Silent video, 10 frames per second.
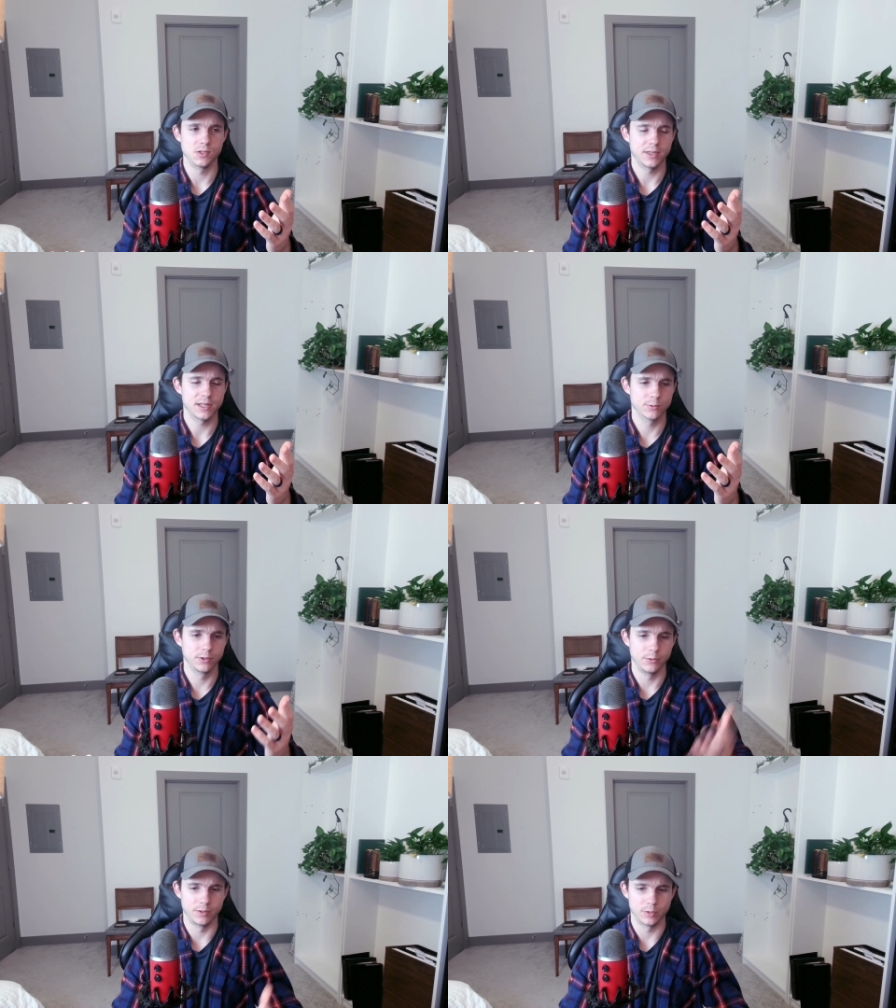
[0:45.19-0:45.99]
So that's
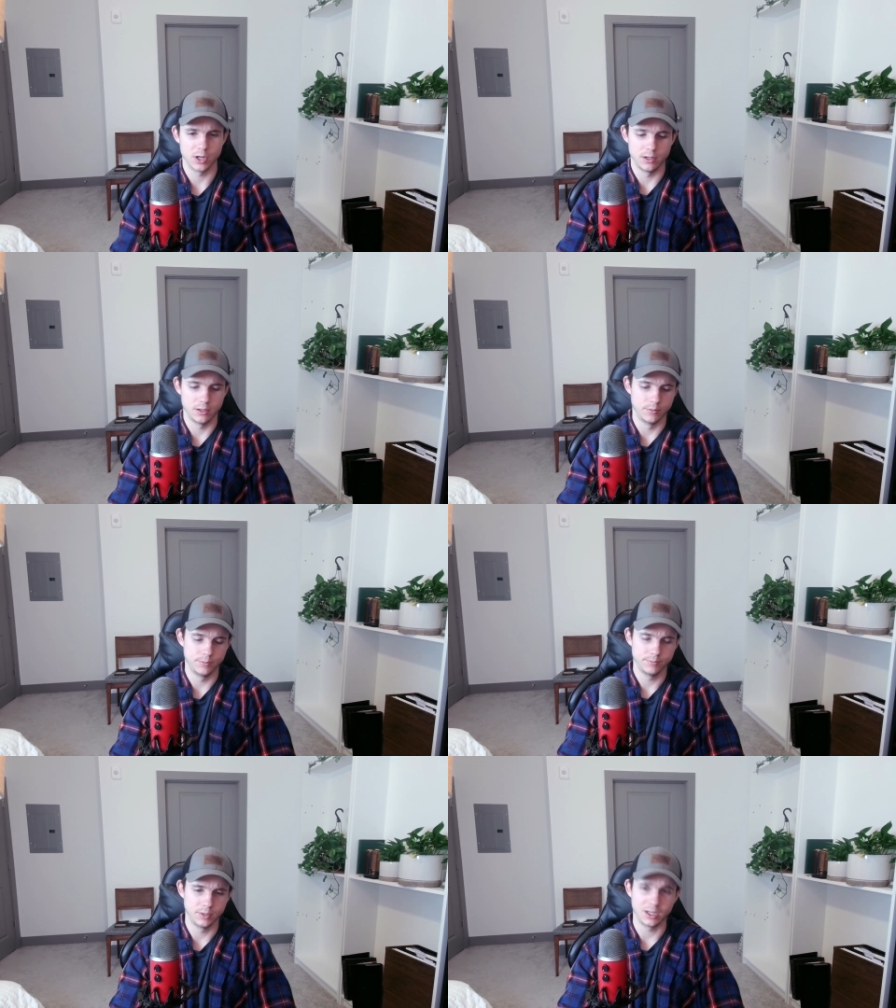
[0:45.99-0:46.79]
really what I'm trying to
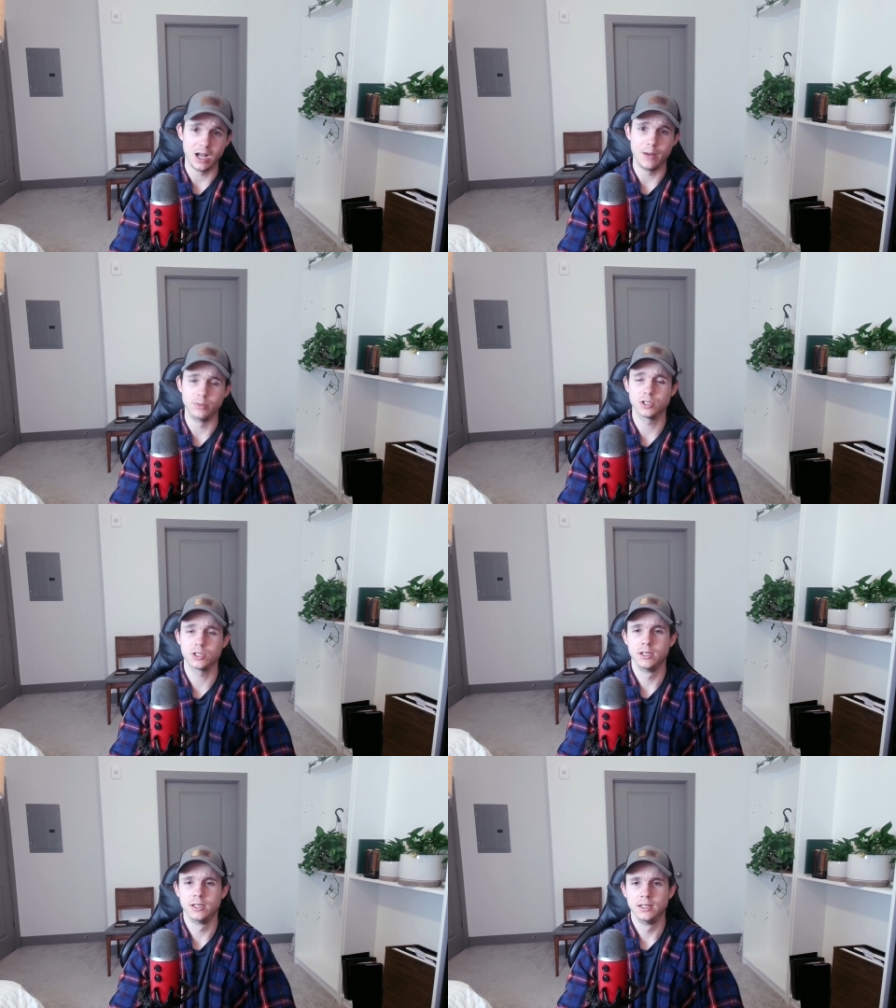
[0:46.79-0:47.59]

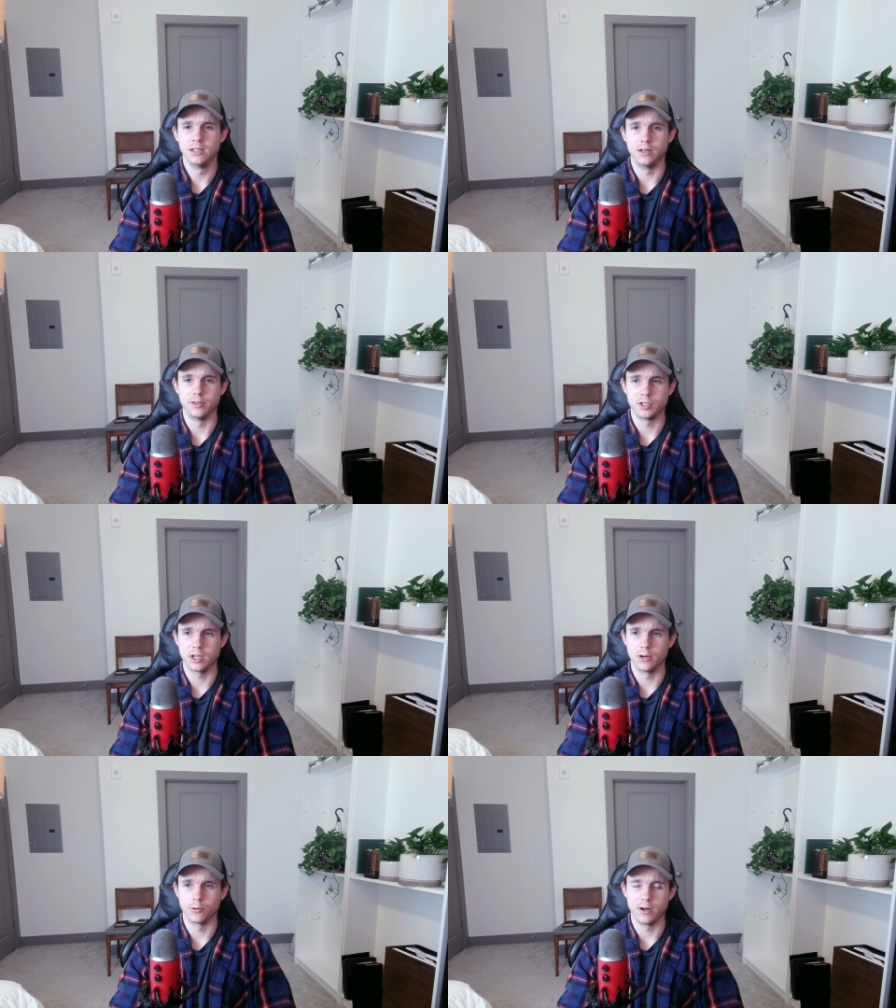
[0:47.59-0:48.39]
accomplish on the
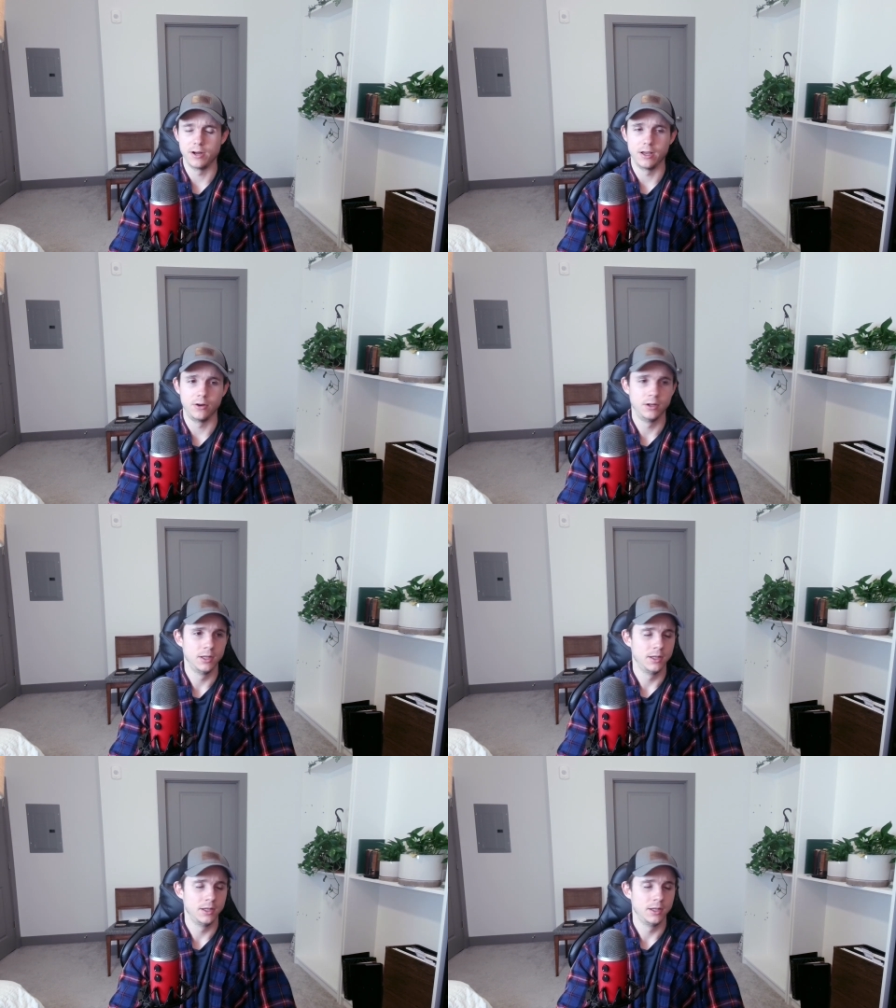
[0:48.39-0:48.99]
channel right now.